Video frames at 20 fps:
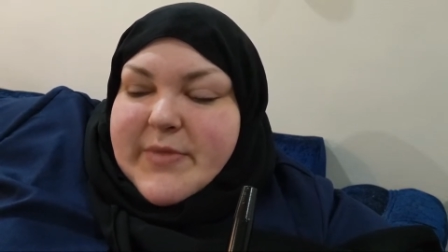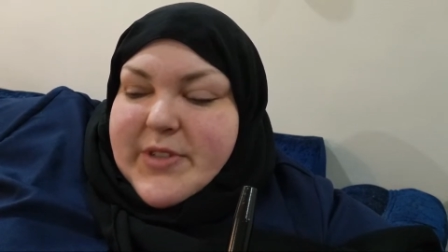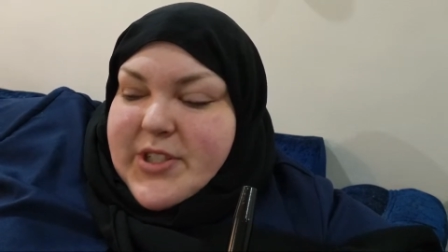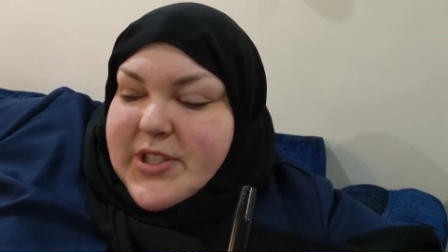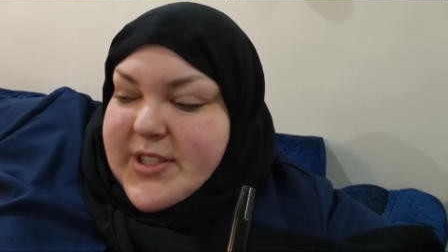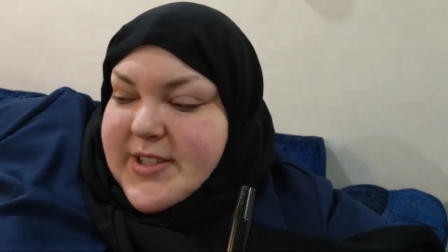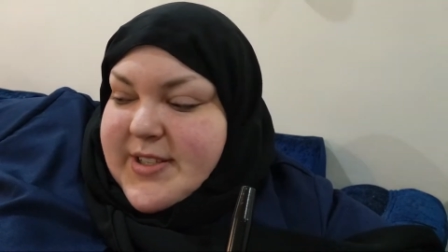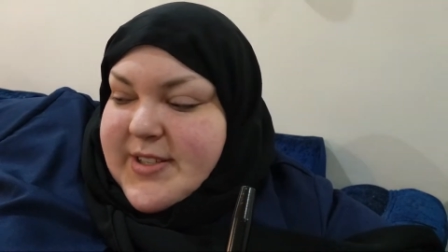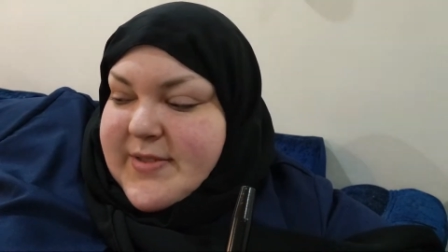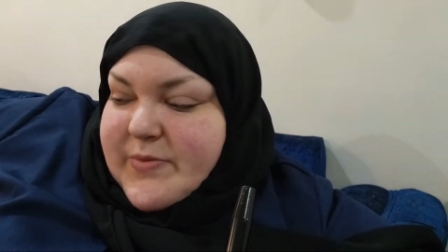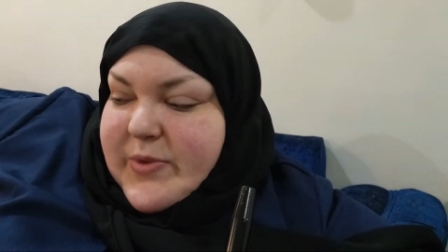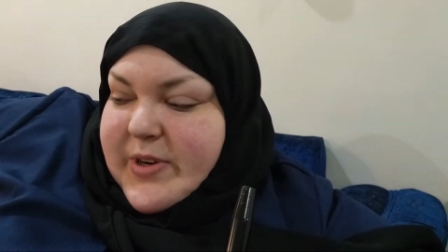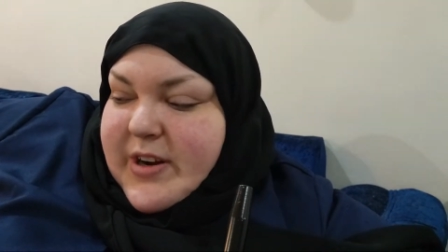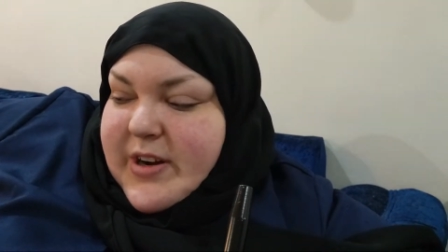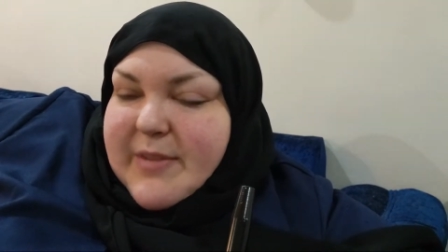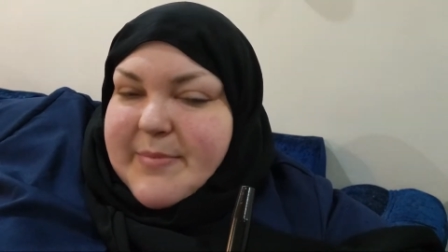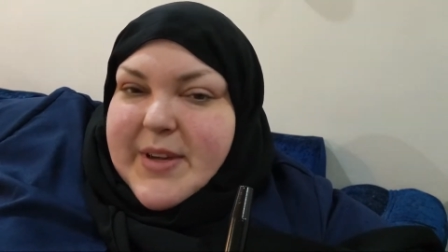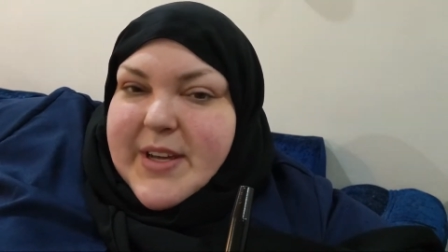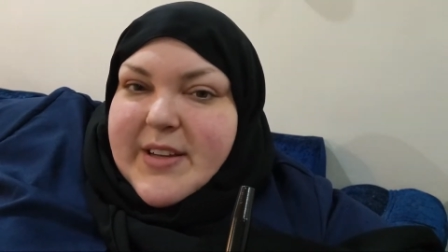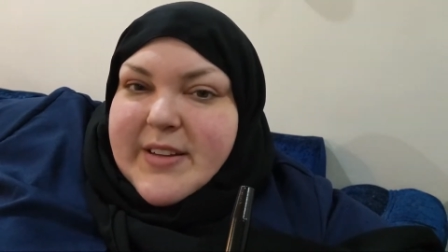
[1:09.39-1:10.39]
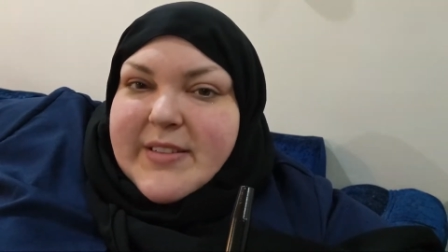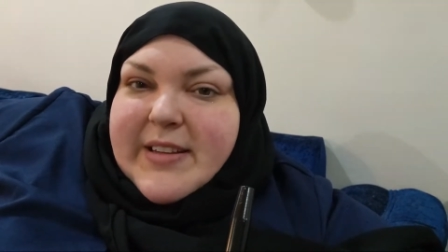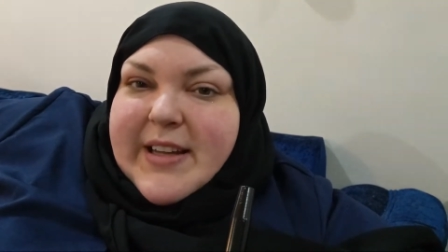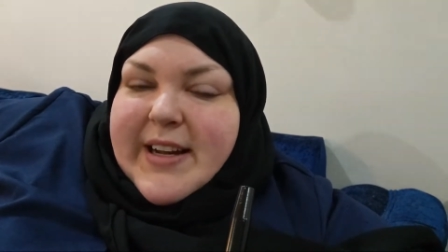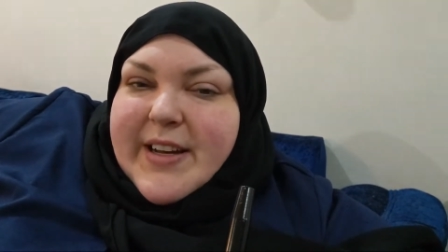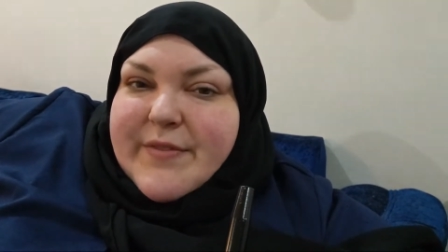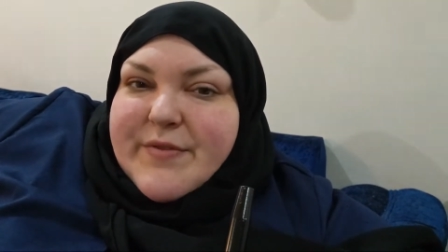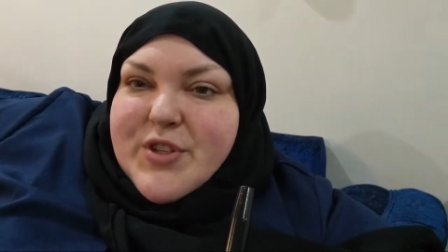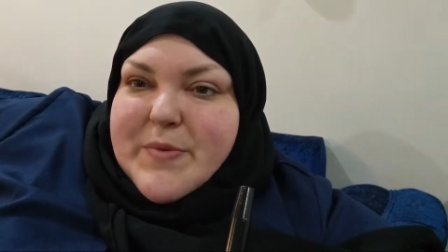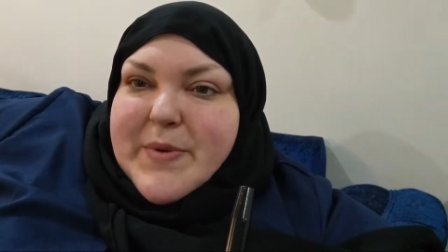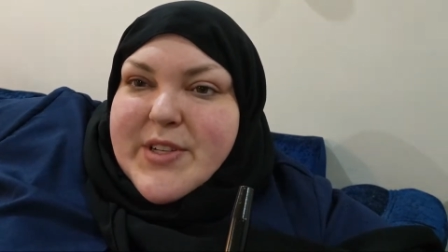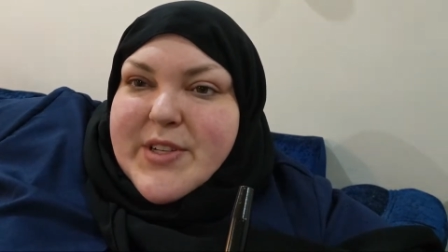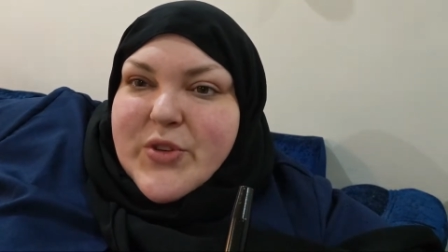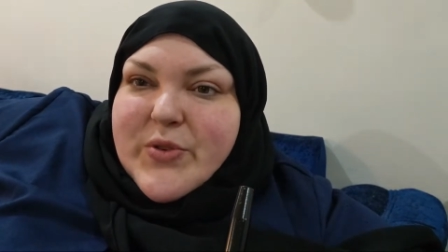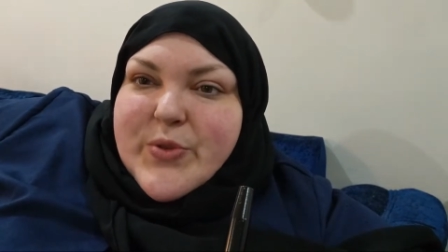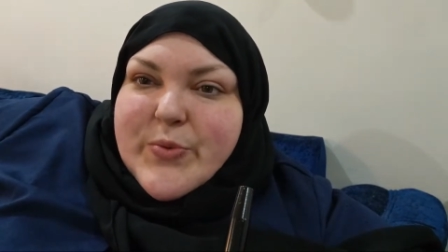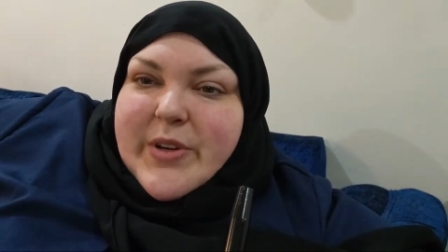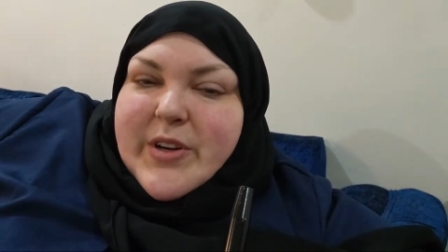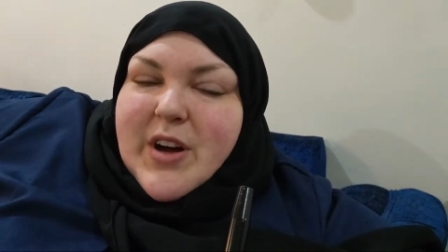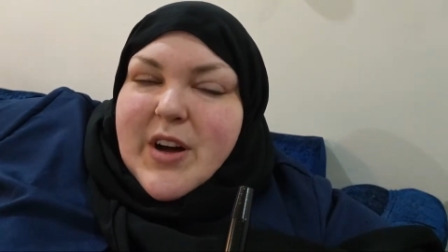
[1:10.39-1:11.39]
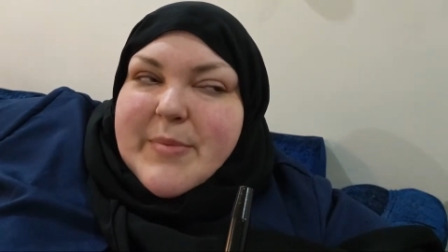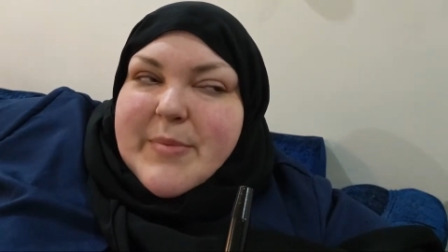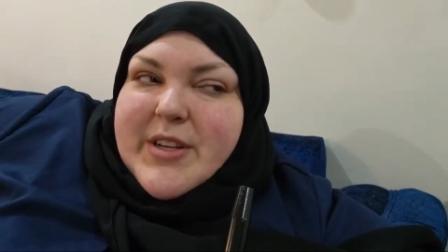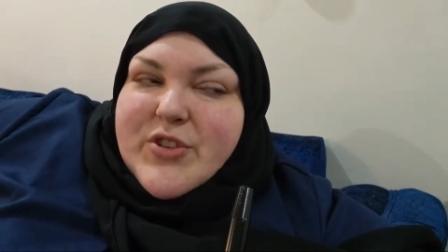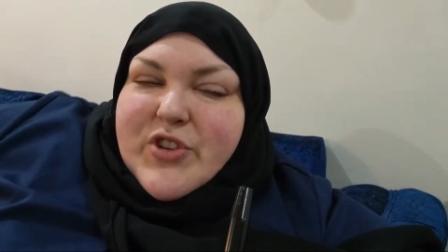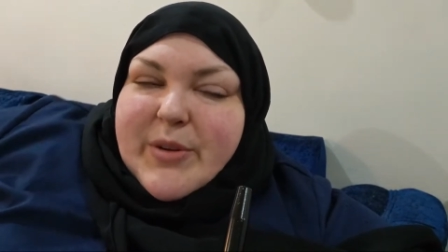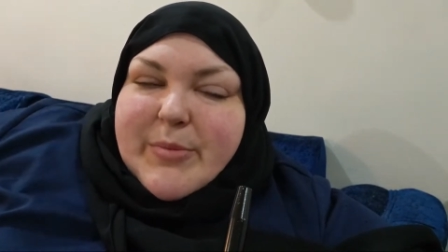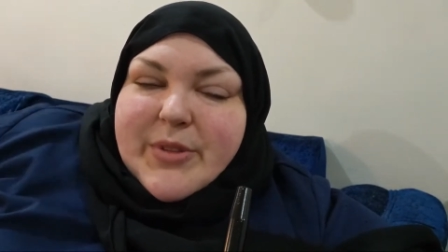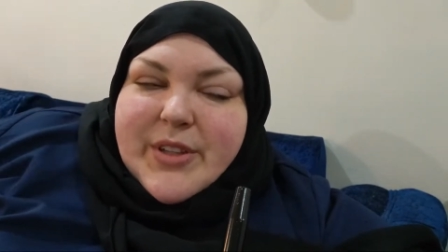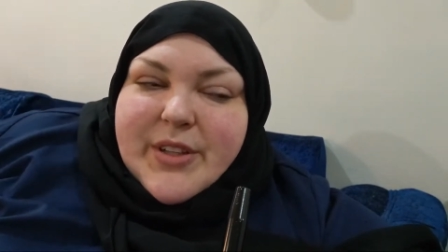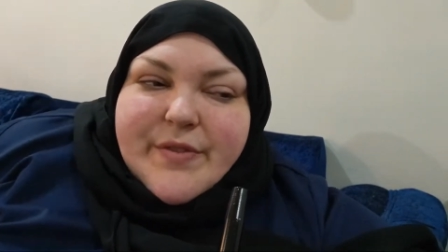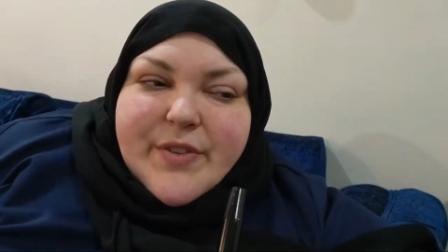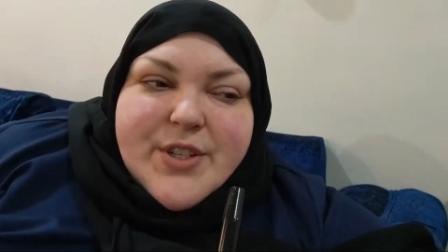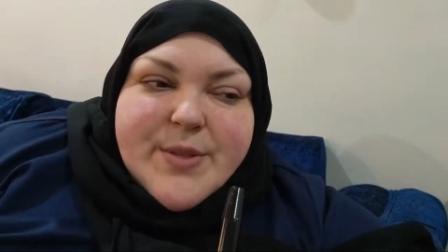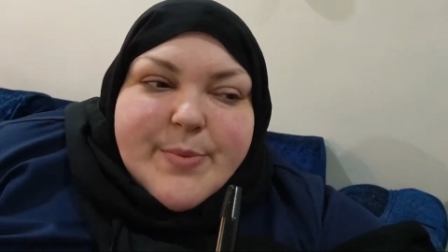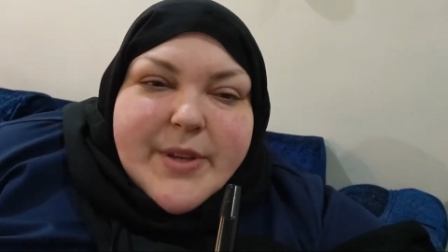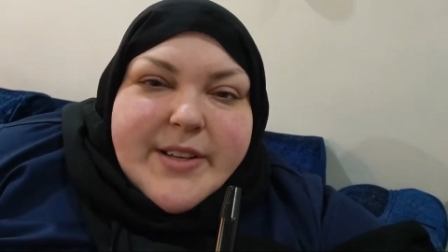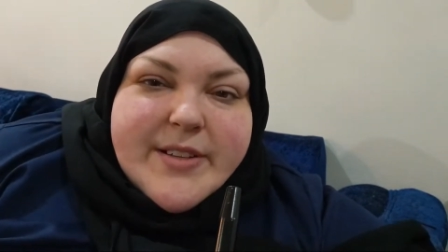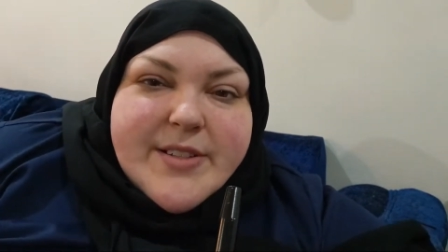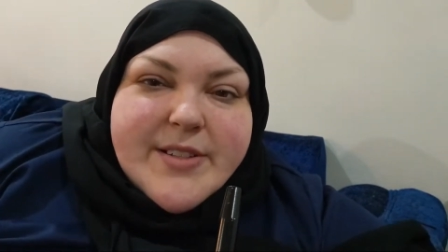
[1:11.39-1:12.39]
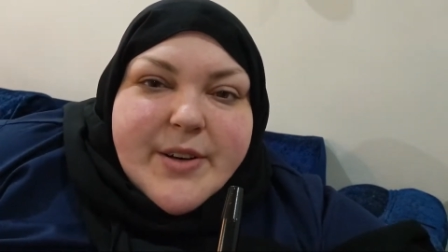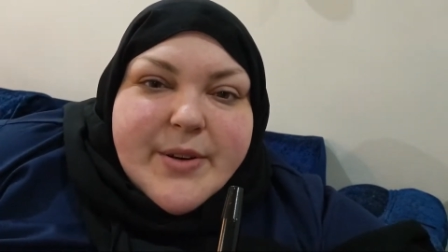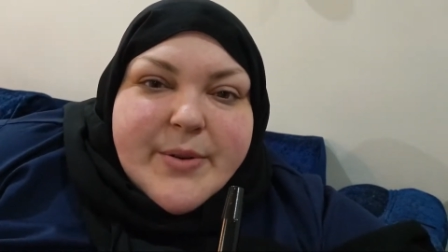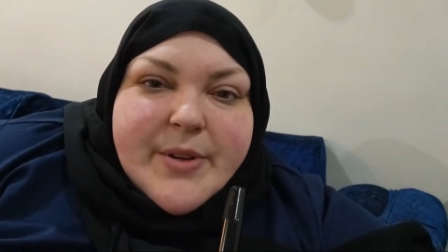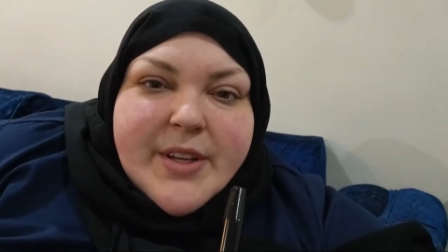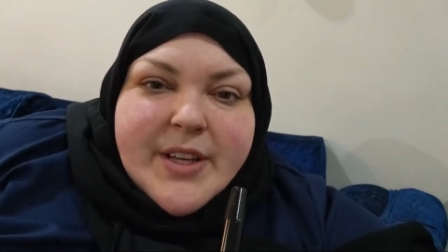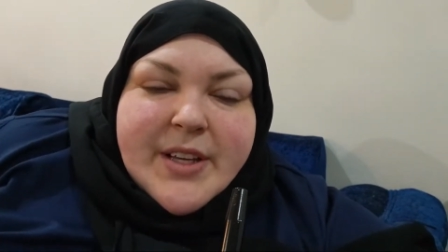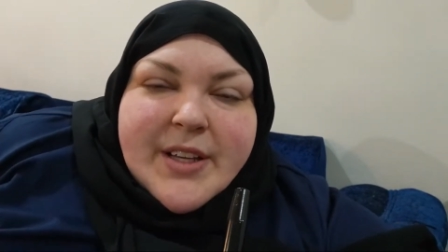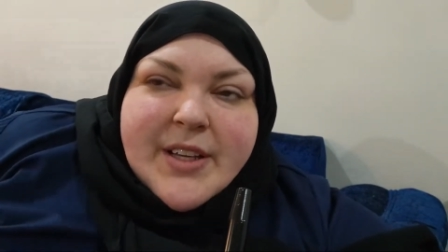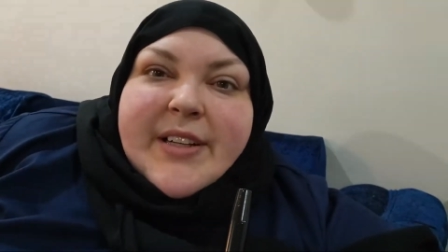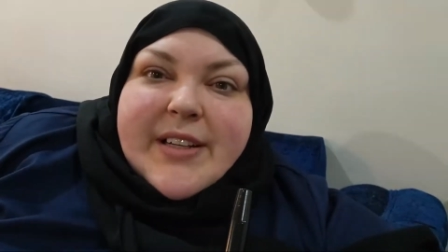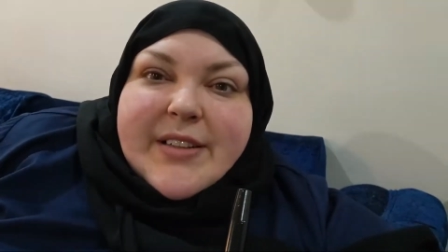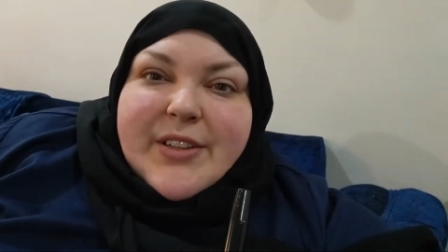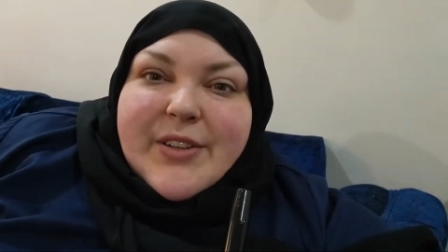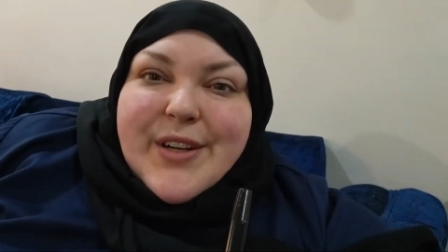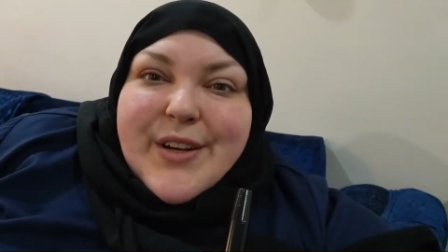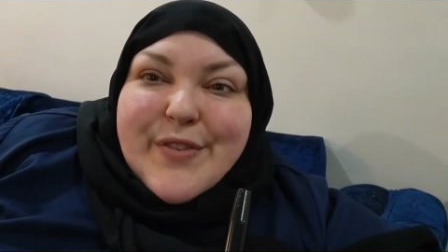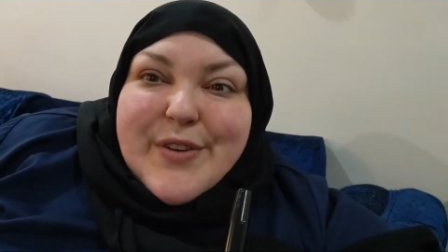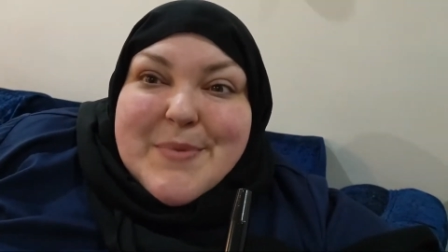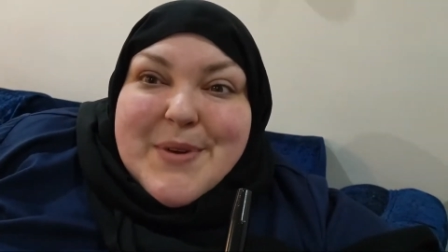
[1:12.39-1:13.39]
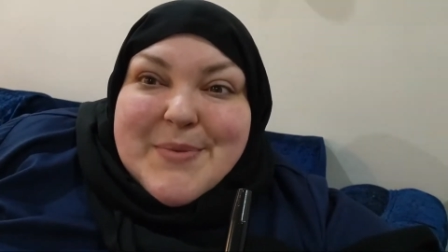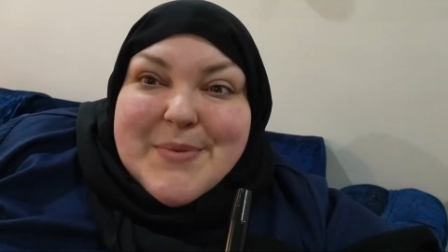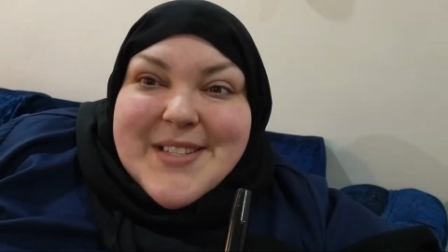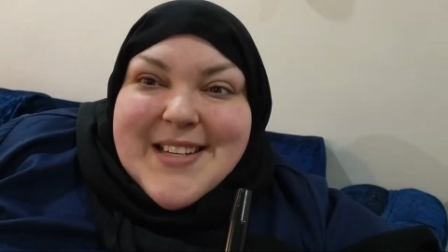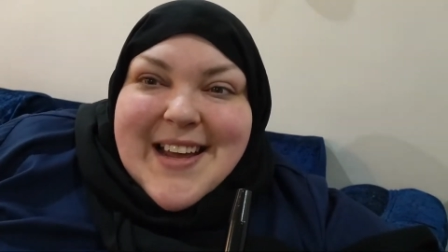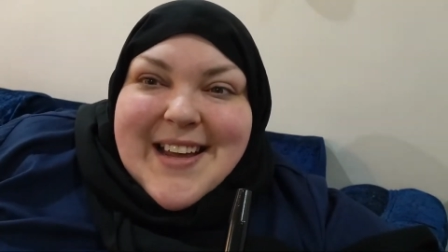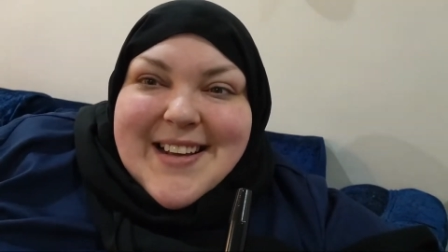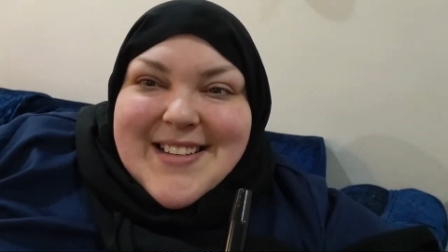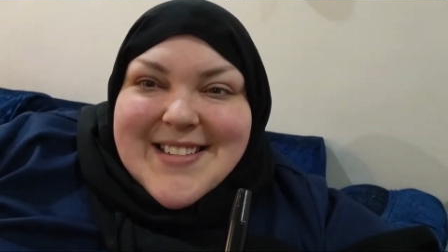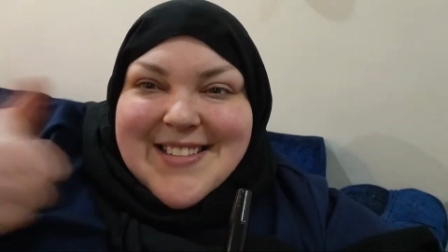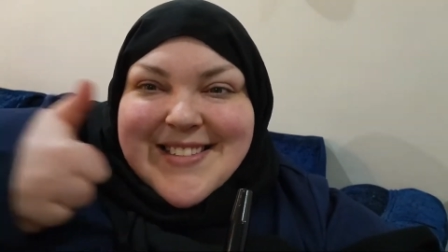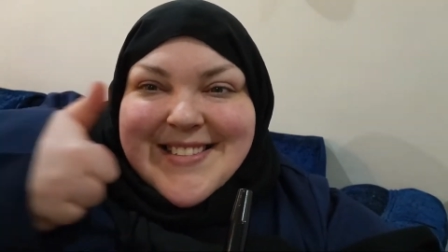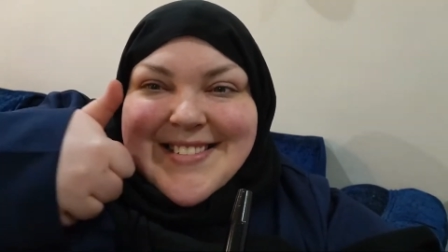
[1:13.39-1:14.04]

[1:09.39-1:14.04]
which is what got me lack of doing so is what got me in trouble in the first place so learning from your mistakes